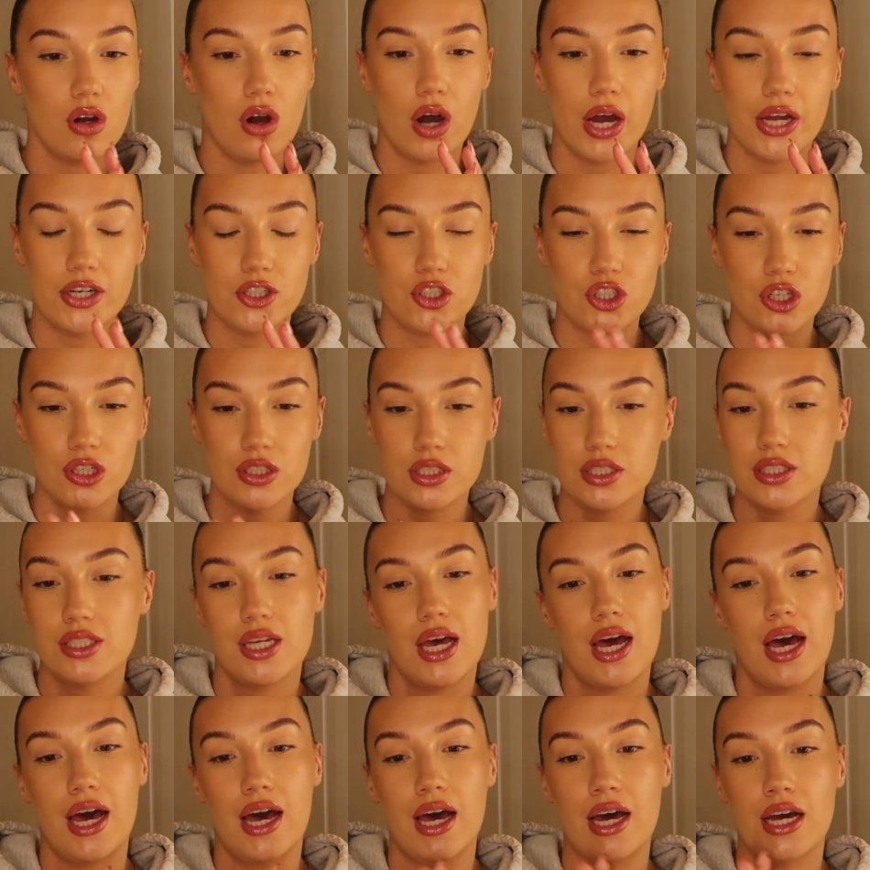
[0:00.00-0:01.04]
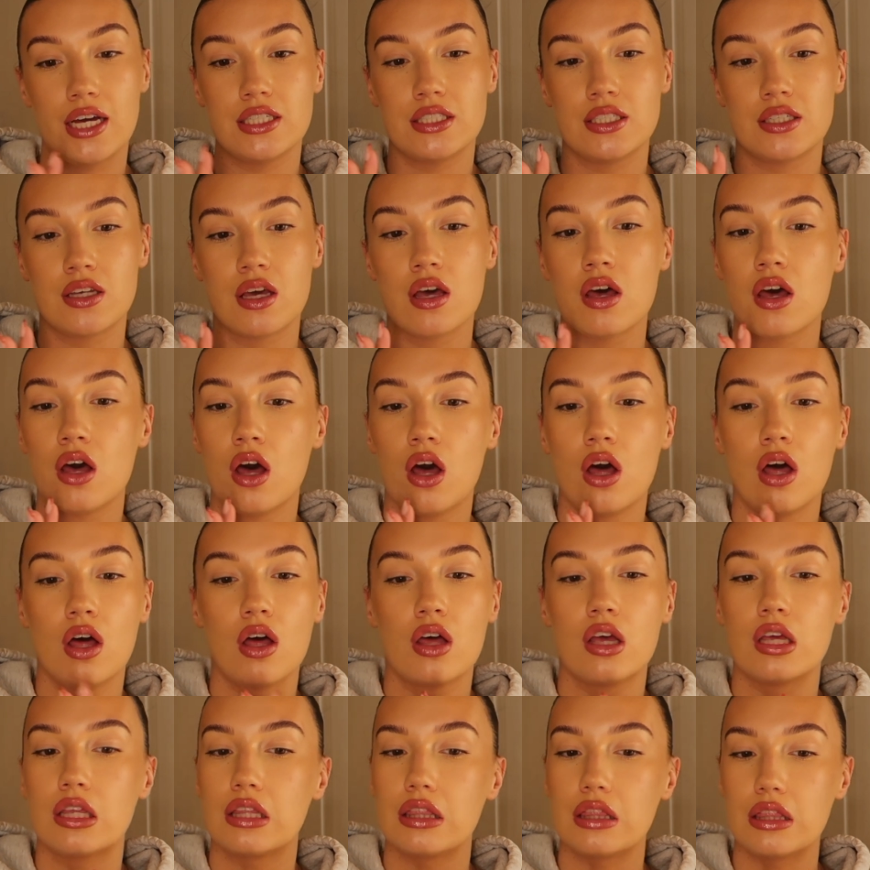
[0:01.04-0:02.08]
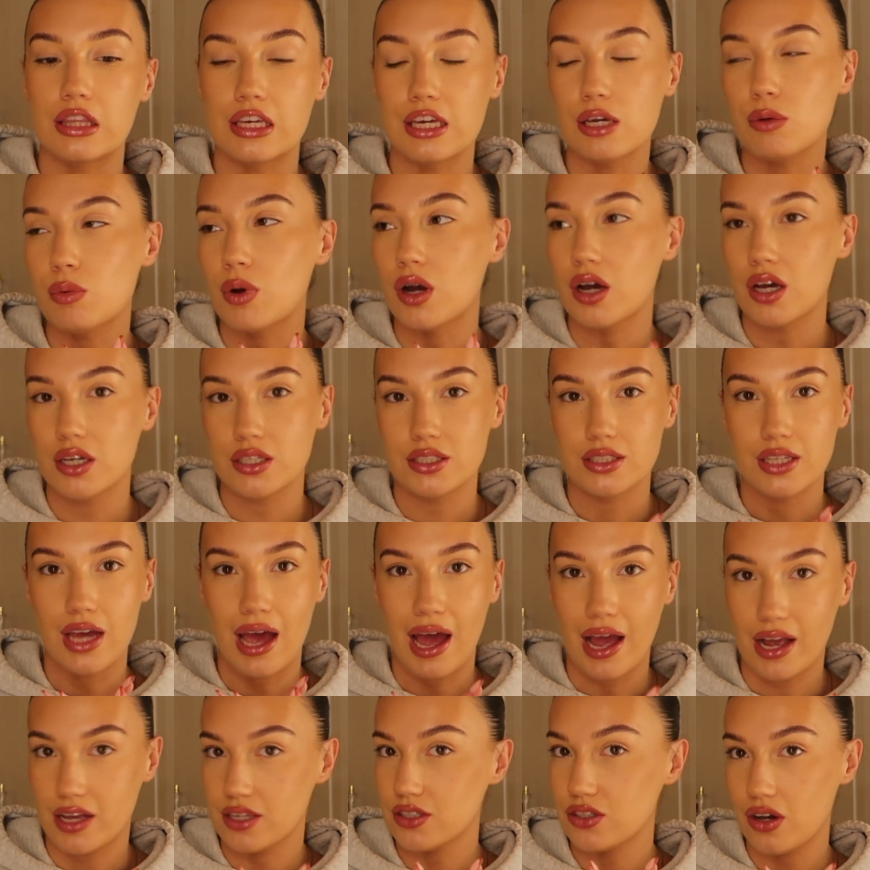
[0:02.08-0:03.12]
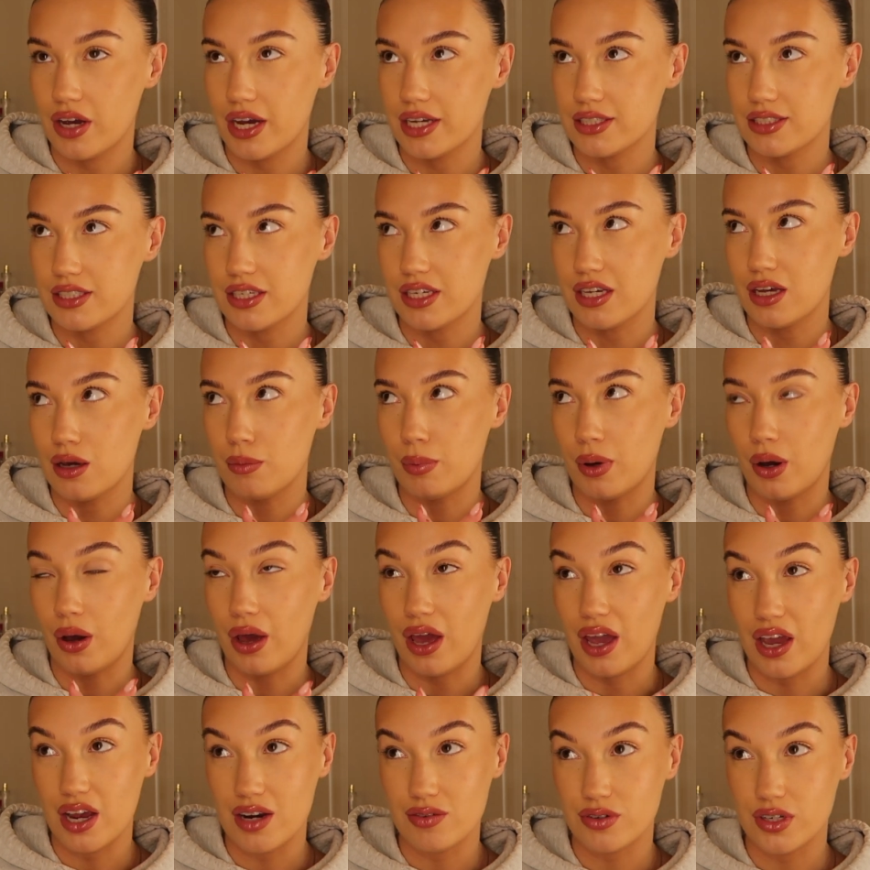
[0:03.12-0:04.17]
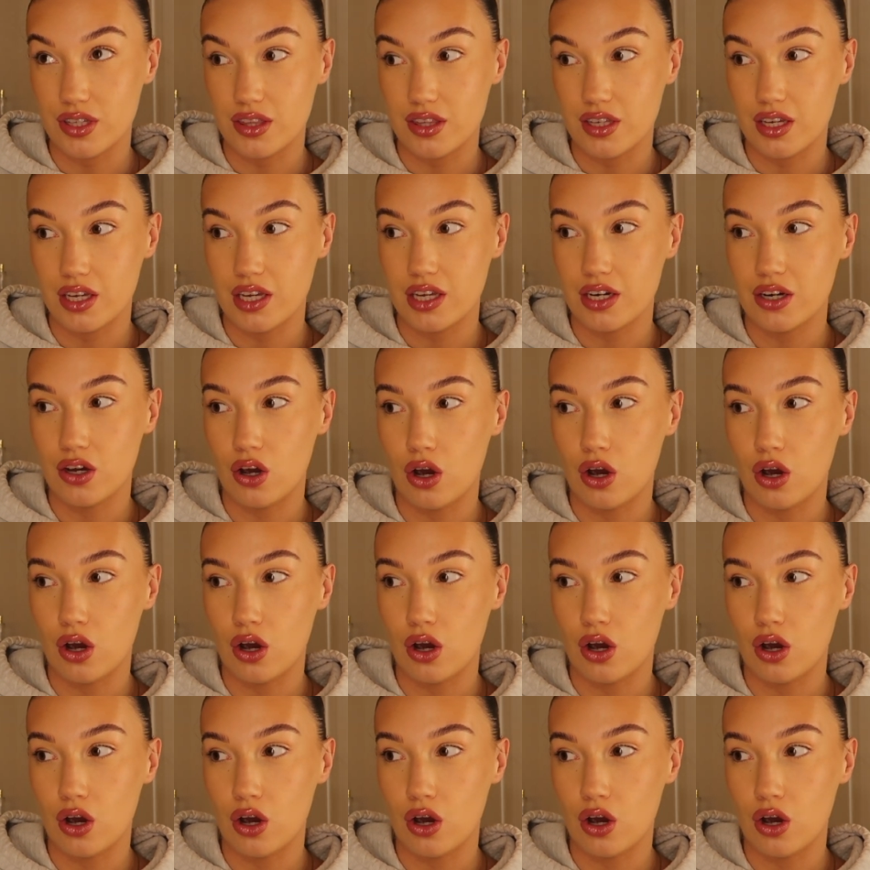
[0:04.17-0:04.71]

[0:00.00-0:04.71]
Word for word: I just had the worst anxiety about everything.